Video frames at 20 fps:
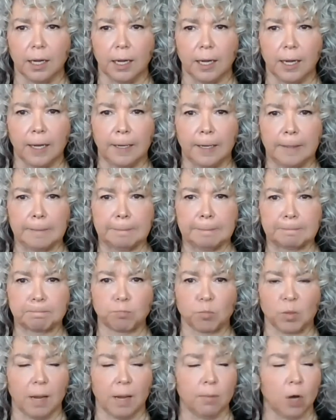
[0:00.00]
I'm
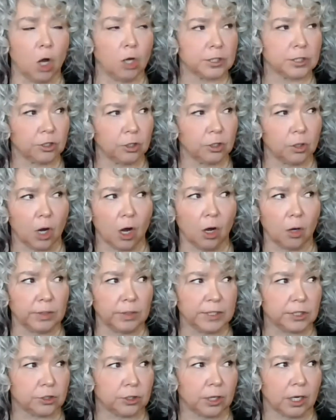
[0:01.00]
also
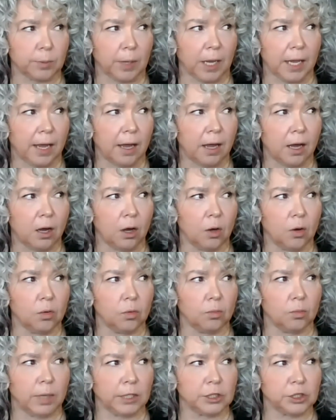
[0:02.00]
always struck by
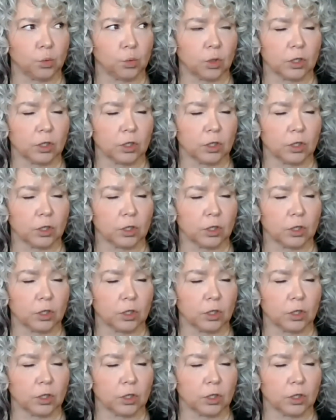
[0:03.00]
how much